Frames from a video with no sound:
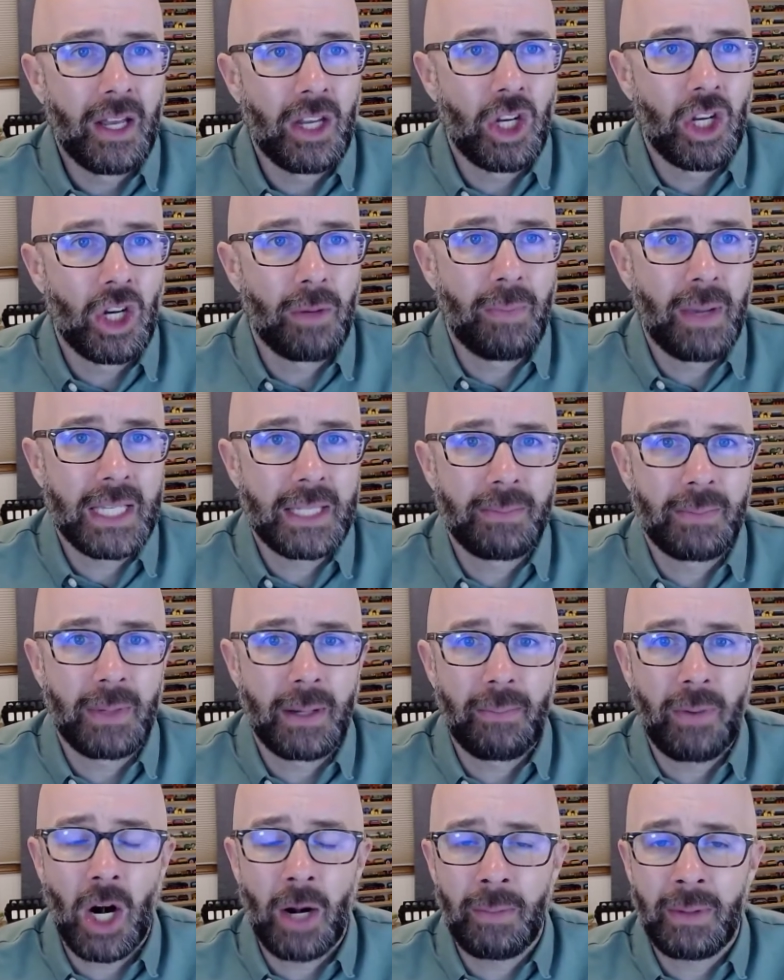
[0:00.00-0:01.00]
Your
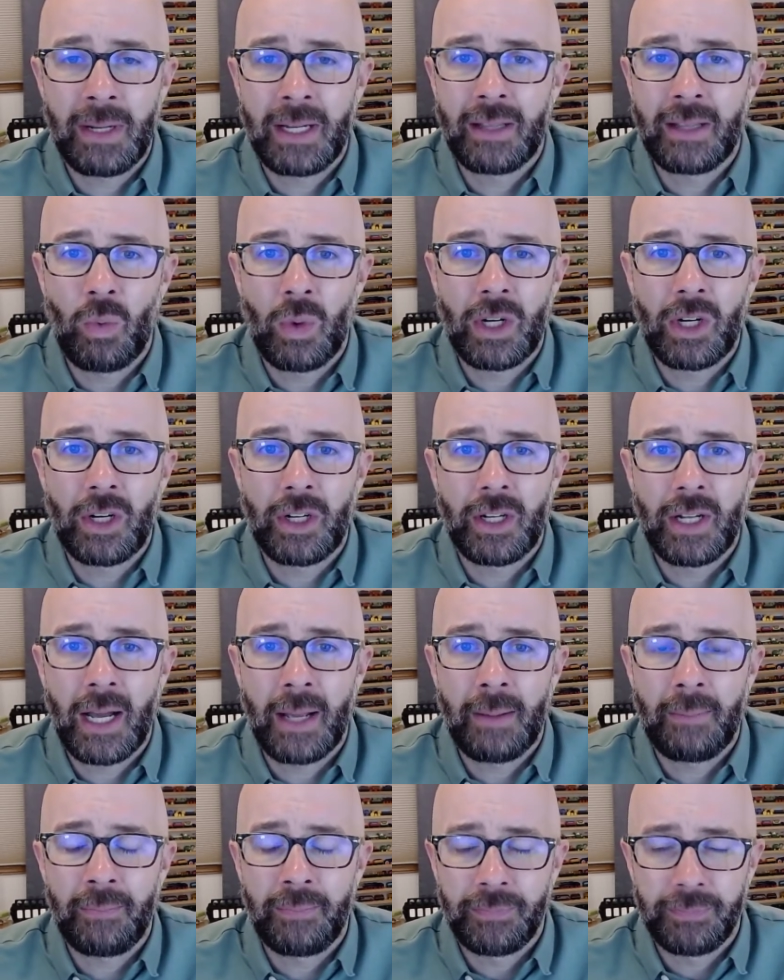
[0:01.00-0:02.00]
basement apartment in the
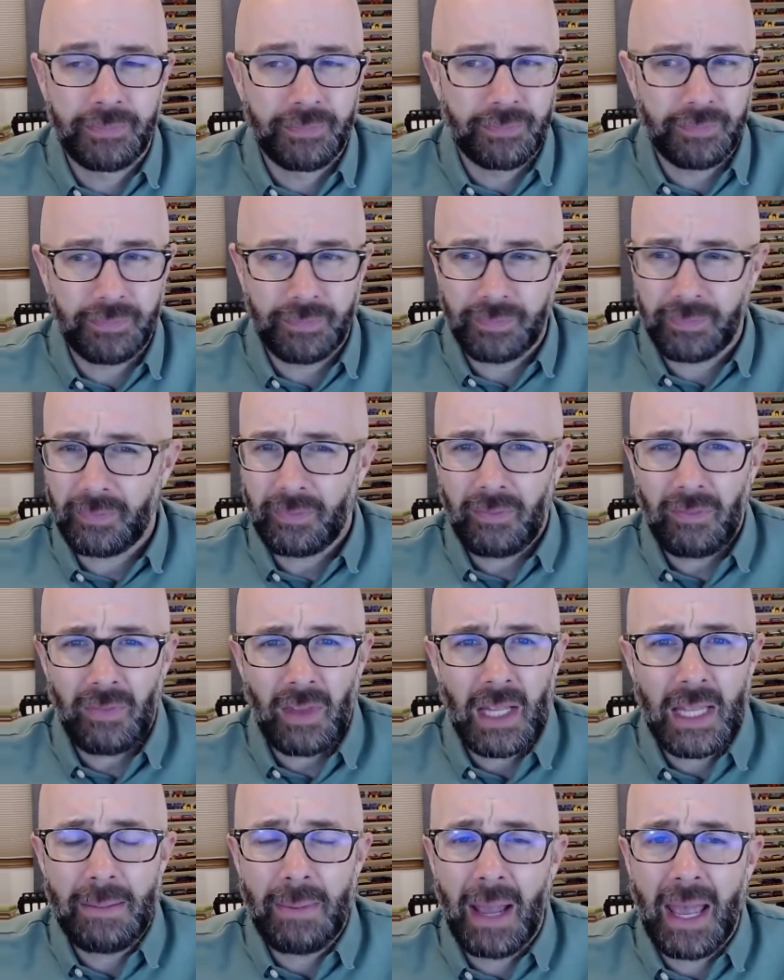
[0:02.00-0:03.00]
wintertime,
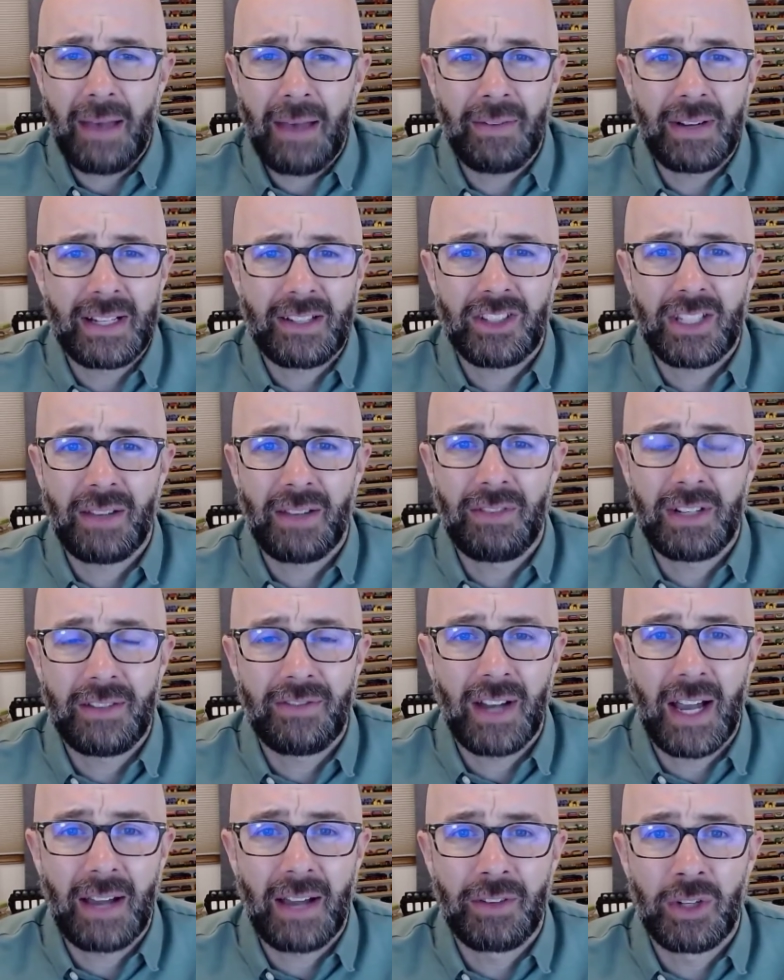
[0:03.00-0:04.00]
you might have it at
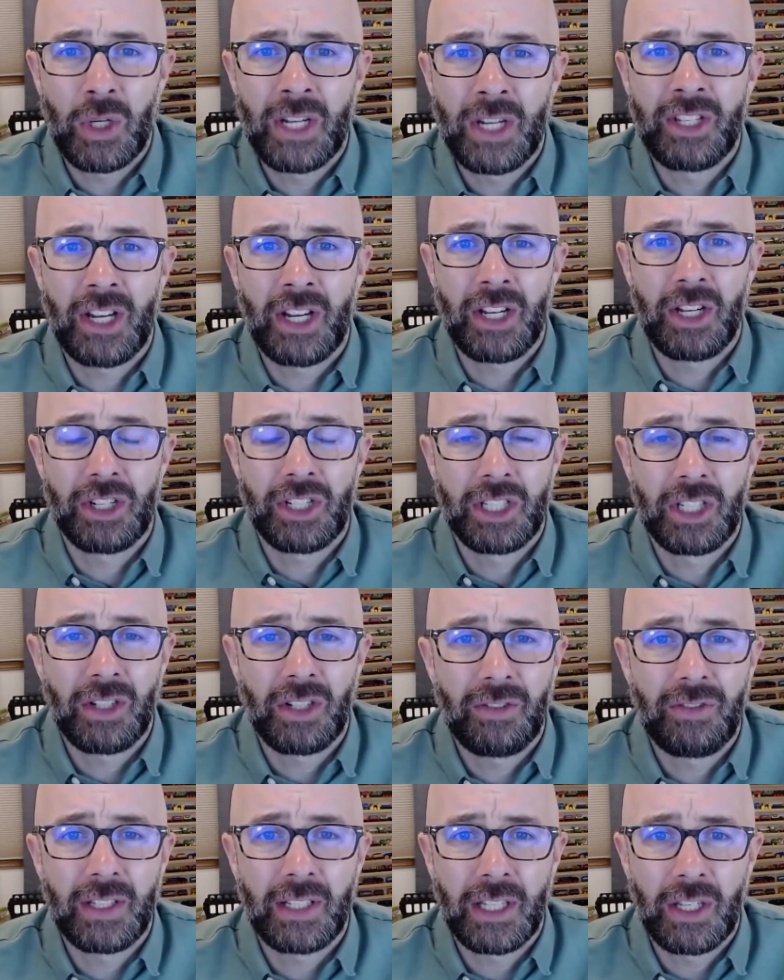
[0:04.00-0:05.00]
75 degrees, yet you're
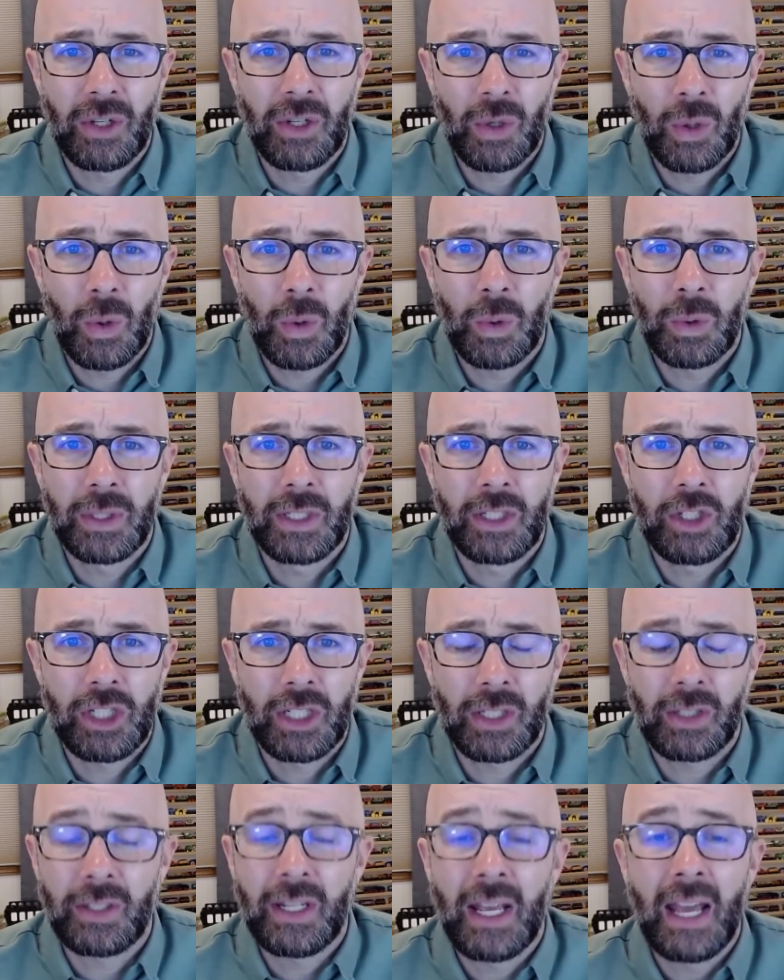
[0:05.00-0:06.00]
still feeling cold and
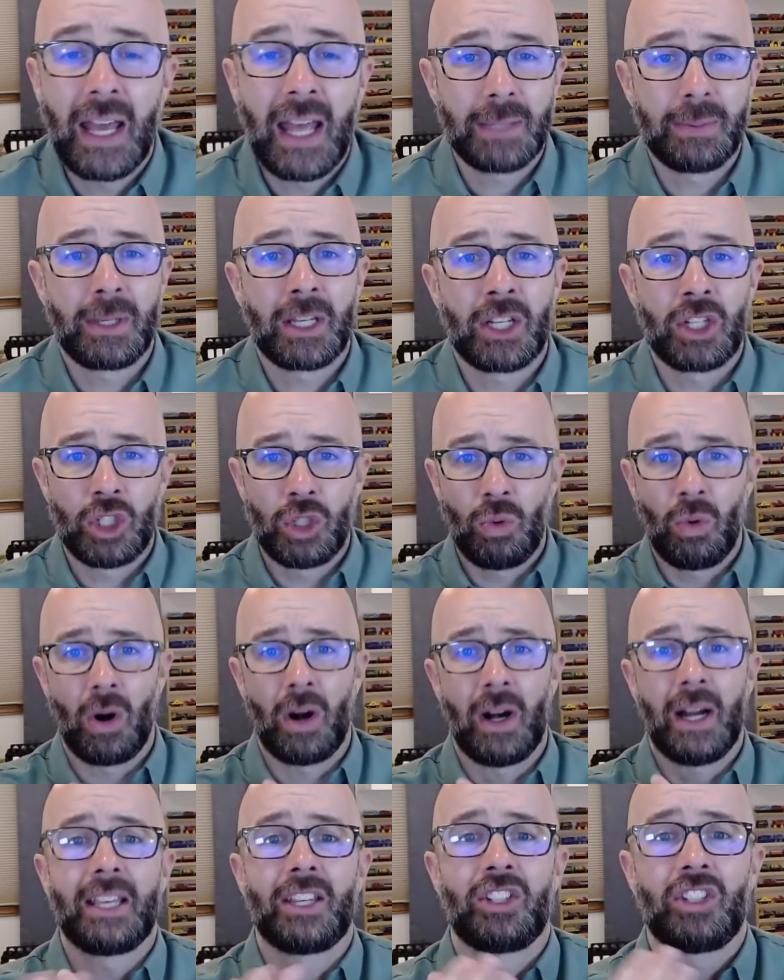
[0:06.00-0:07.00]
chilled. That's because you
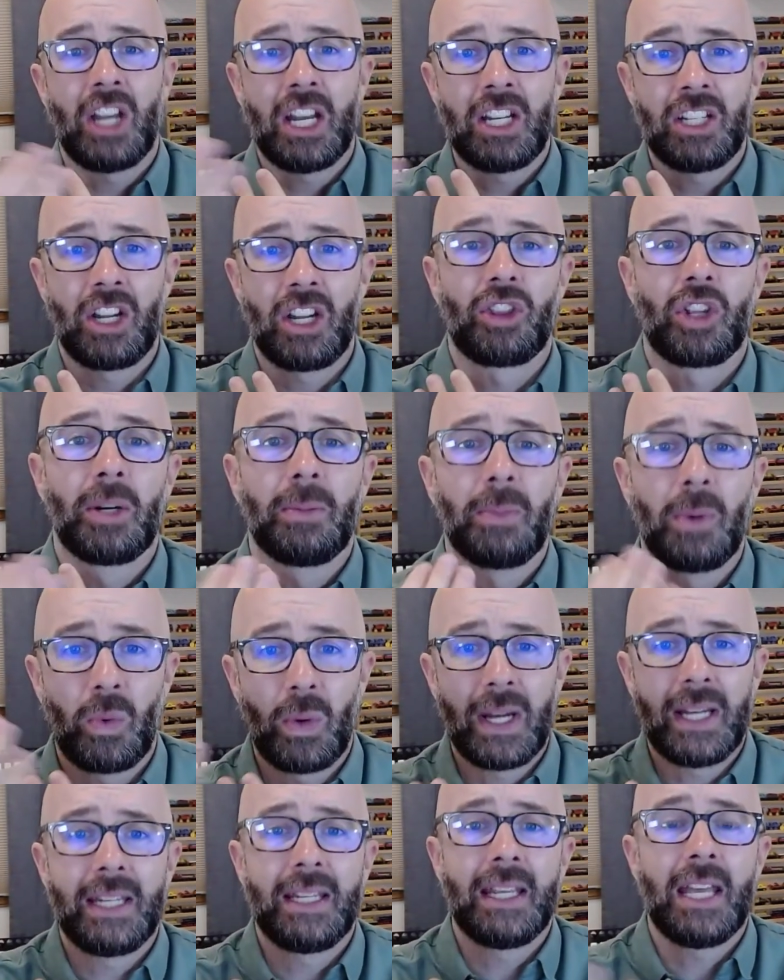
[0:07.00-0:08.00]
are exchanging thermal
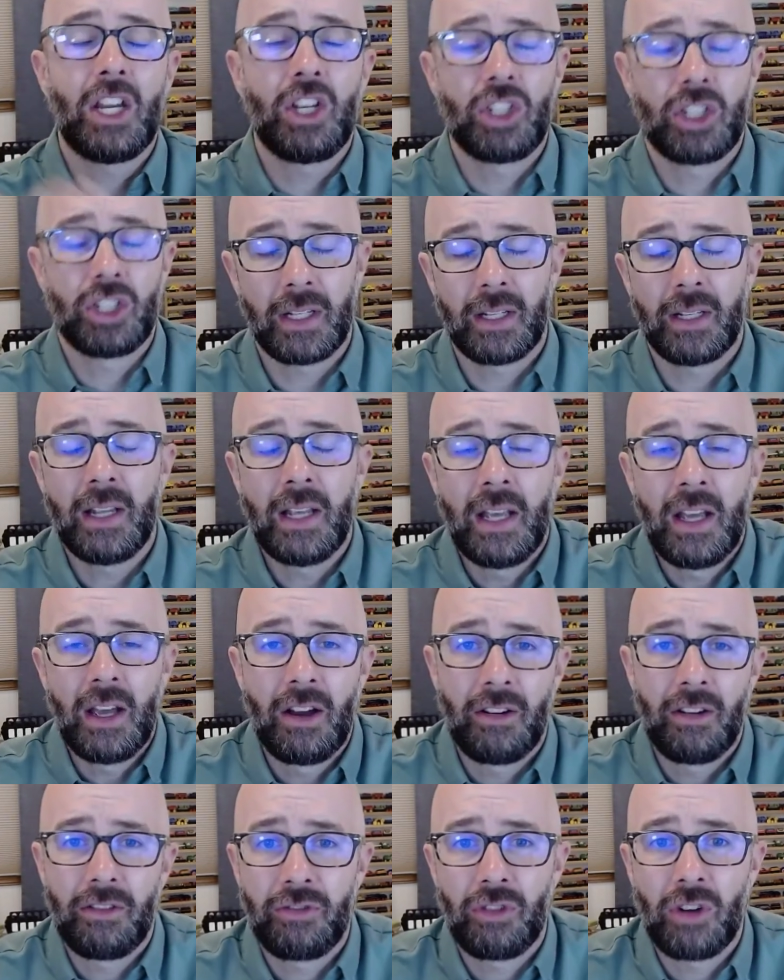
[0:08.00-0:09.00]
radiation
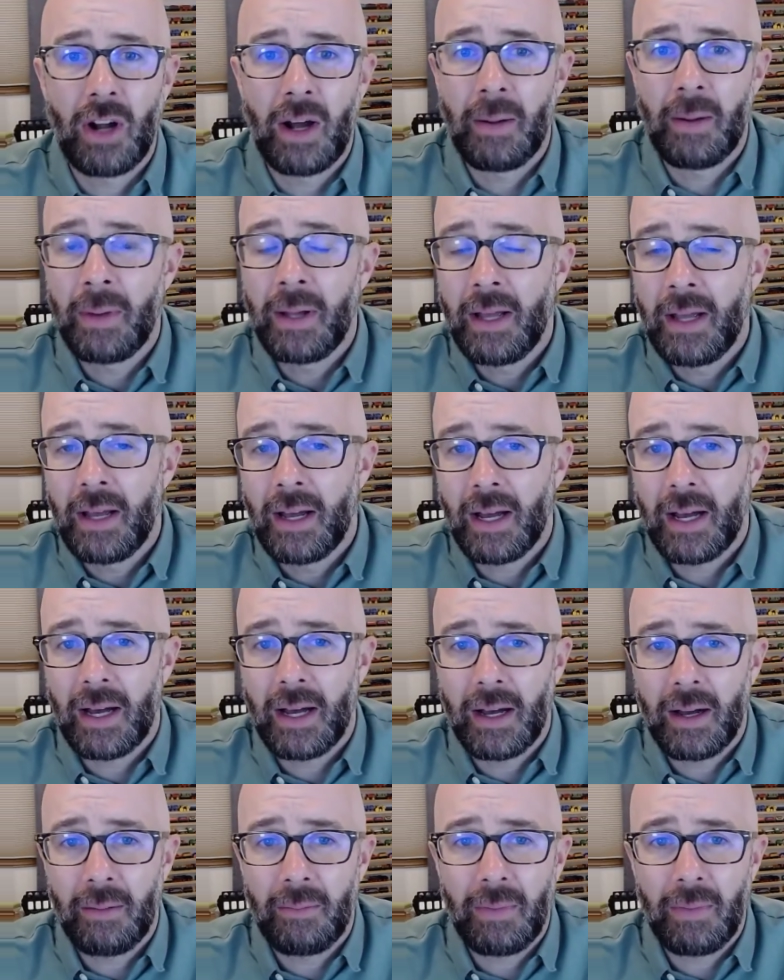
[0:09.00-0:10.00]
from
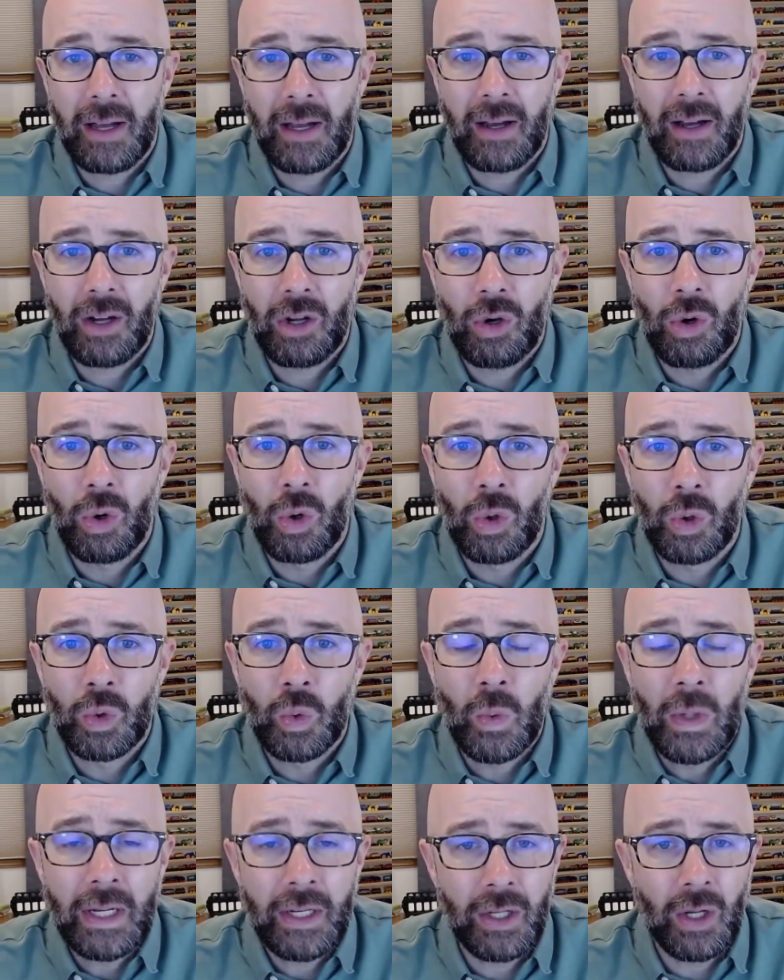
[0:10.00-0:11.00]
a cold
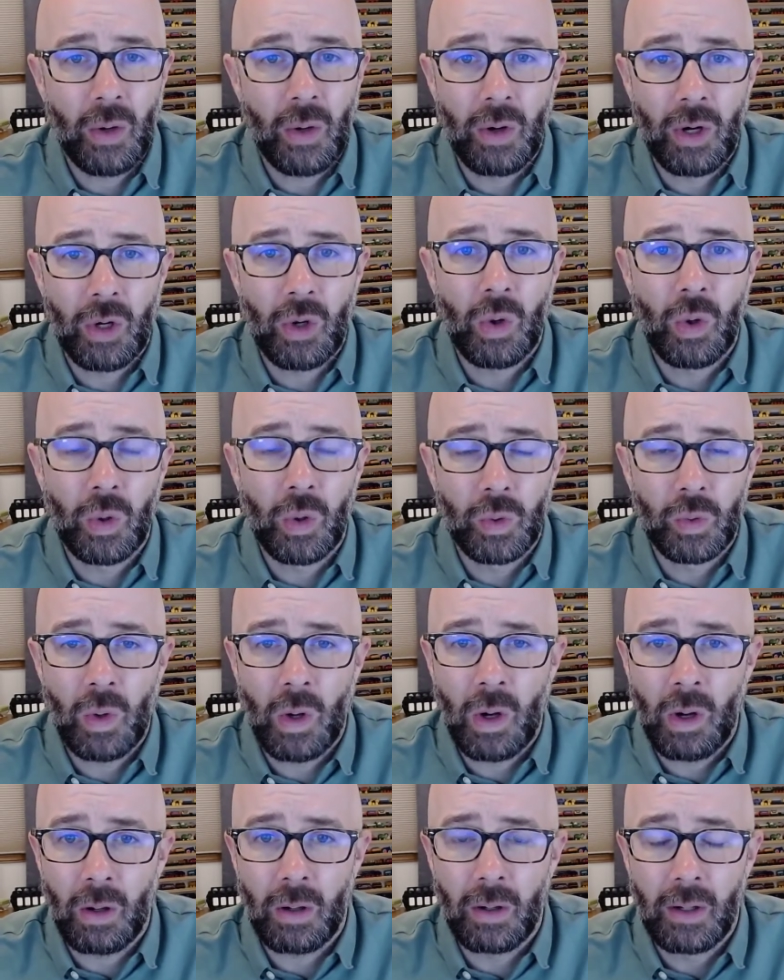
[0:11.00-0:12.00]
window or a cold
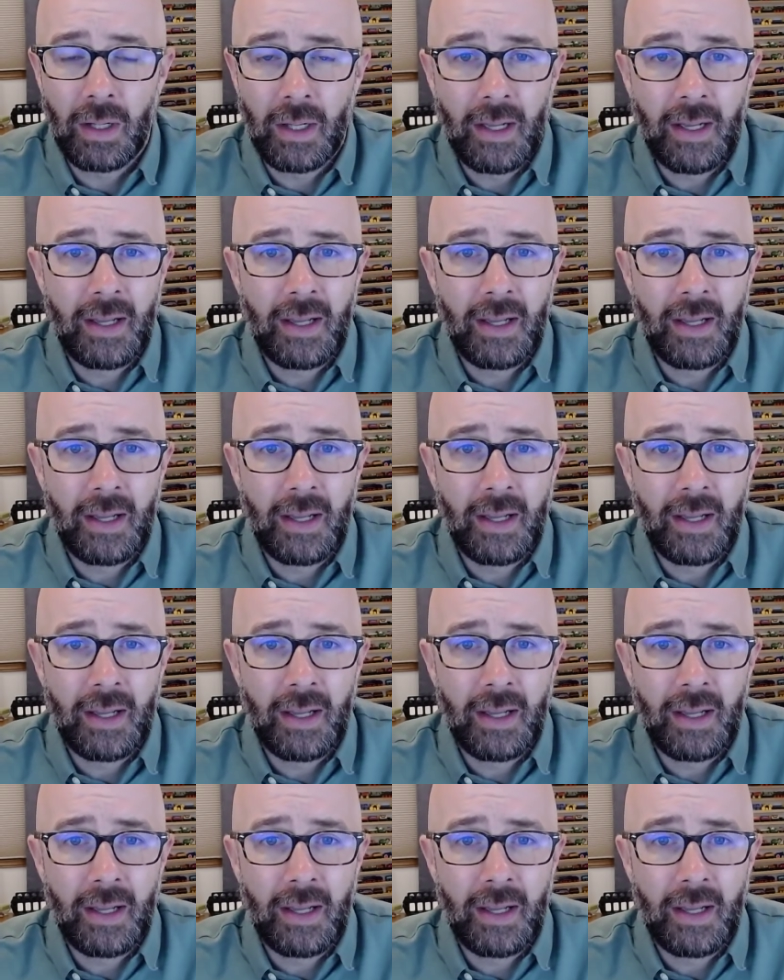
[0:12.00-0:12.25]
wall.